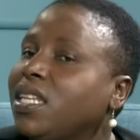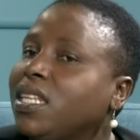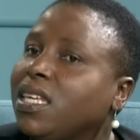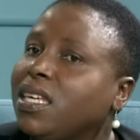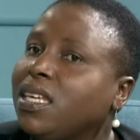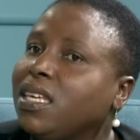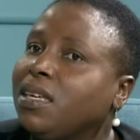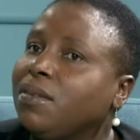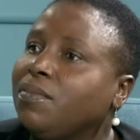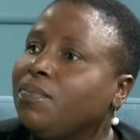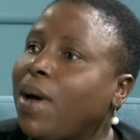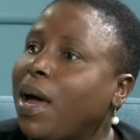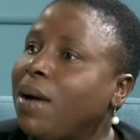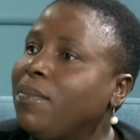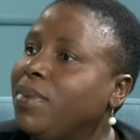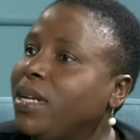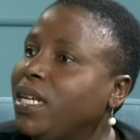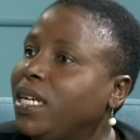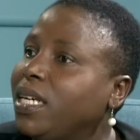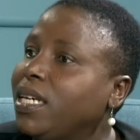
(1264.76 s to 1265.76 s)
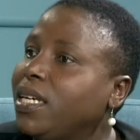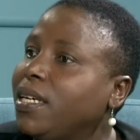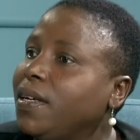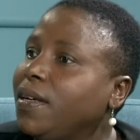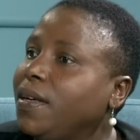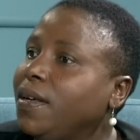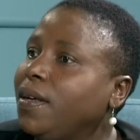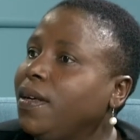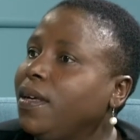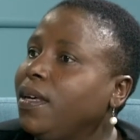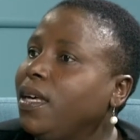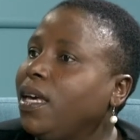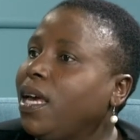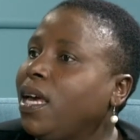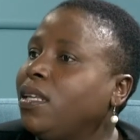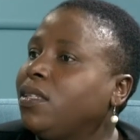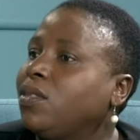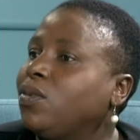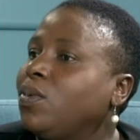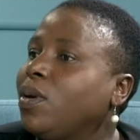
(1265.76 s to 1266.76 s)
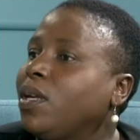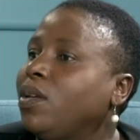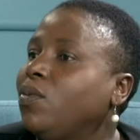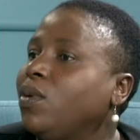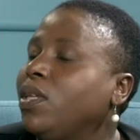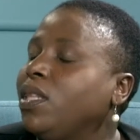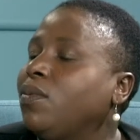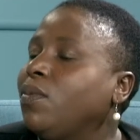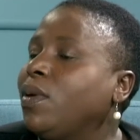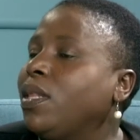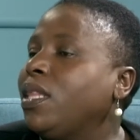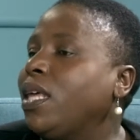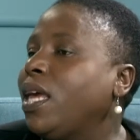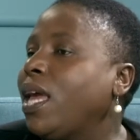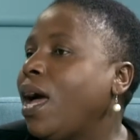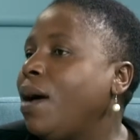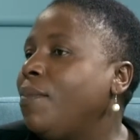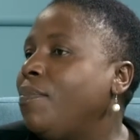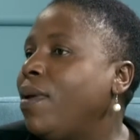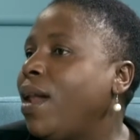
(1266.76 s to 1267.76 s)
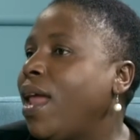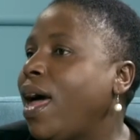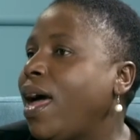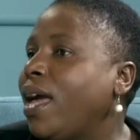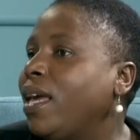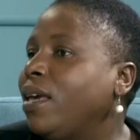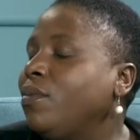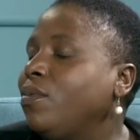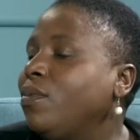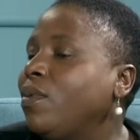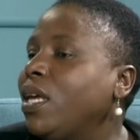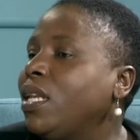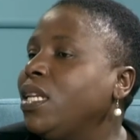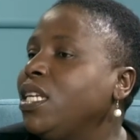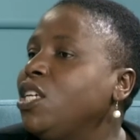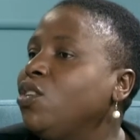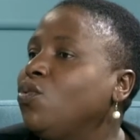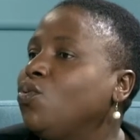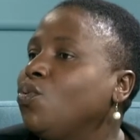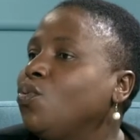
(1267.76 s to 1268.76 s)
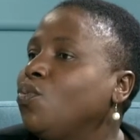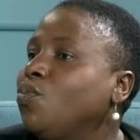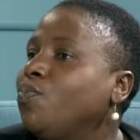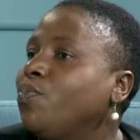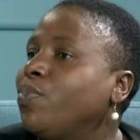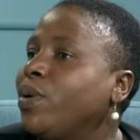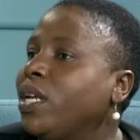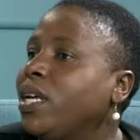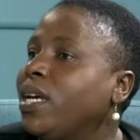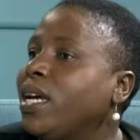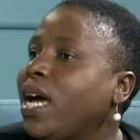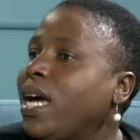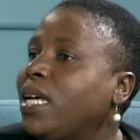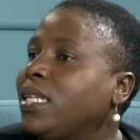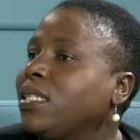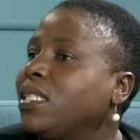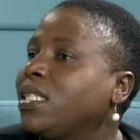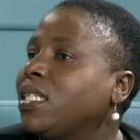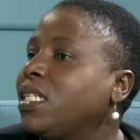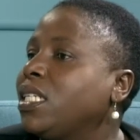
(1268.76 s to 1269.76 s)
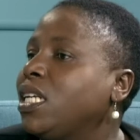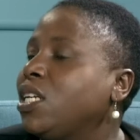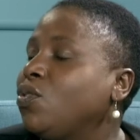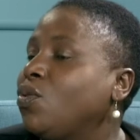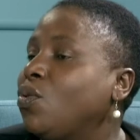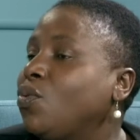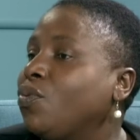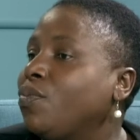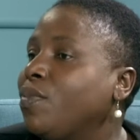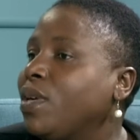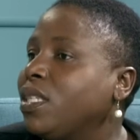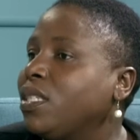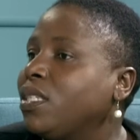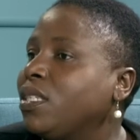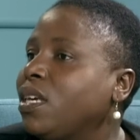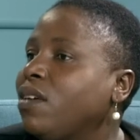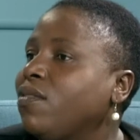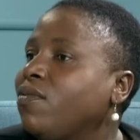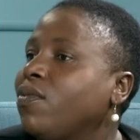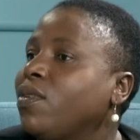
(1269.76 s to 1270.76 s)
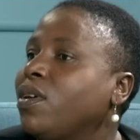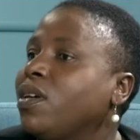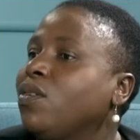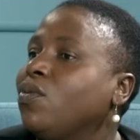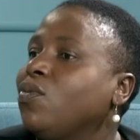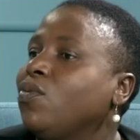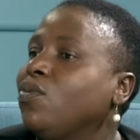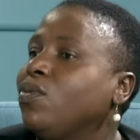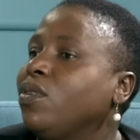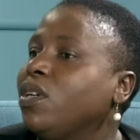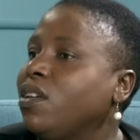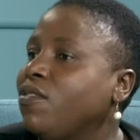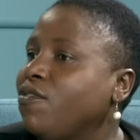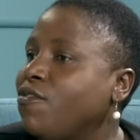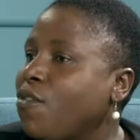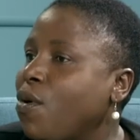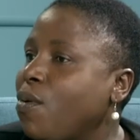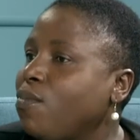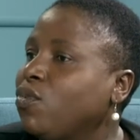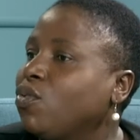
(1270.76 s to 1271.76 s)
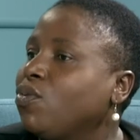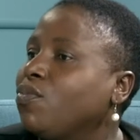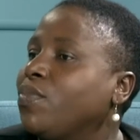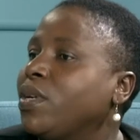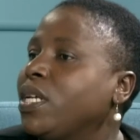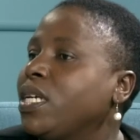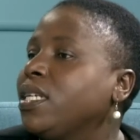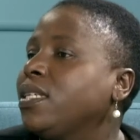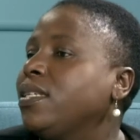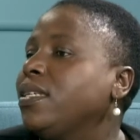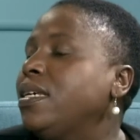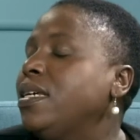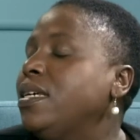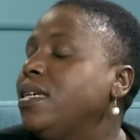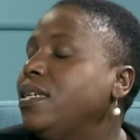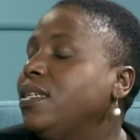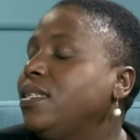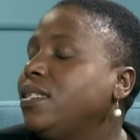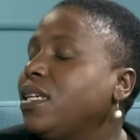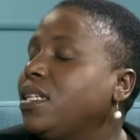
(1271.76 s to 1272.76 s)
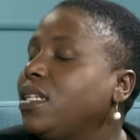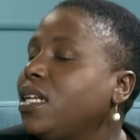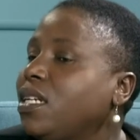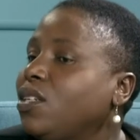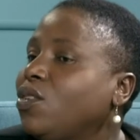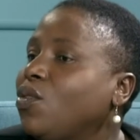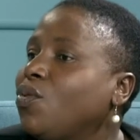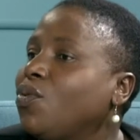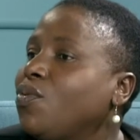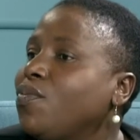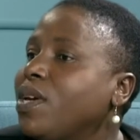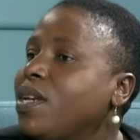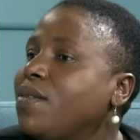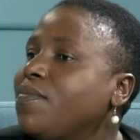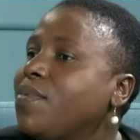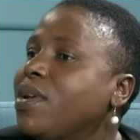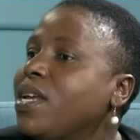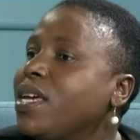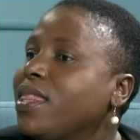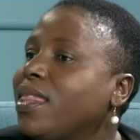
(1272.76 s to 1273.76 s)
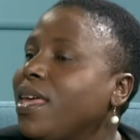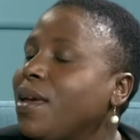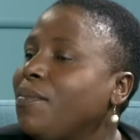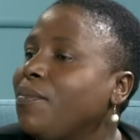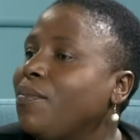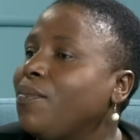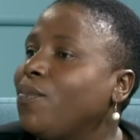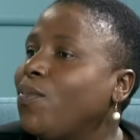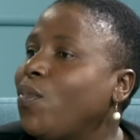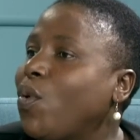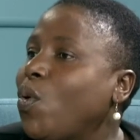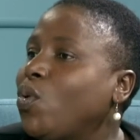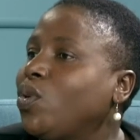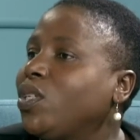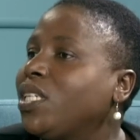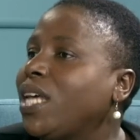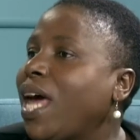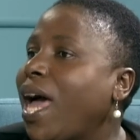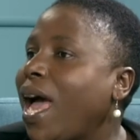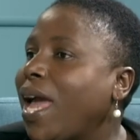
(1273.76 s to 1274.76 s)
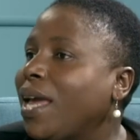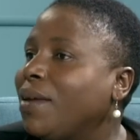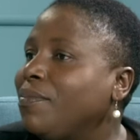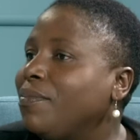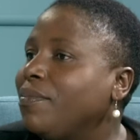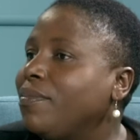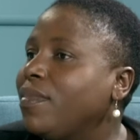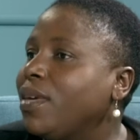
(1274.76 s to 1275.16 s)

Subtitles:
the public. As when they apply, they need to bring us certain documents. If we inform to bring certain documents, bring them on time